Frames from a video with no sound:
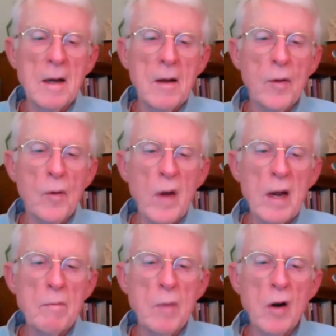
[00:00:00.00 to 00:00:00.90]
3
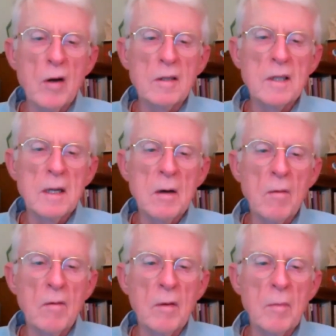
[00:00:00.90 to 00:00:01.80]
births
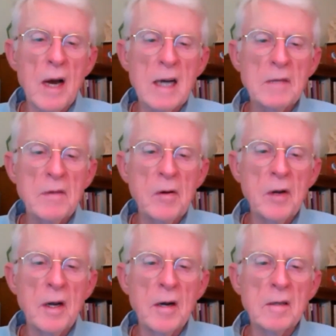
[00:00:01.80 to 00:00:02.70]
over the past few
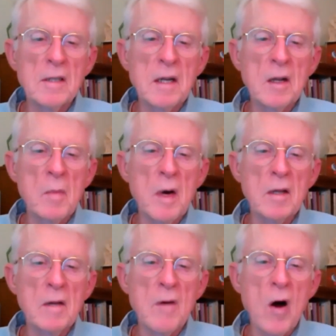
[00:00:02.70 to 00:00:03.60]
years in the
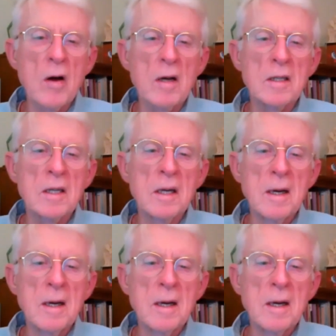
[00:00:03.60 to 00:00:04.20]
month of August.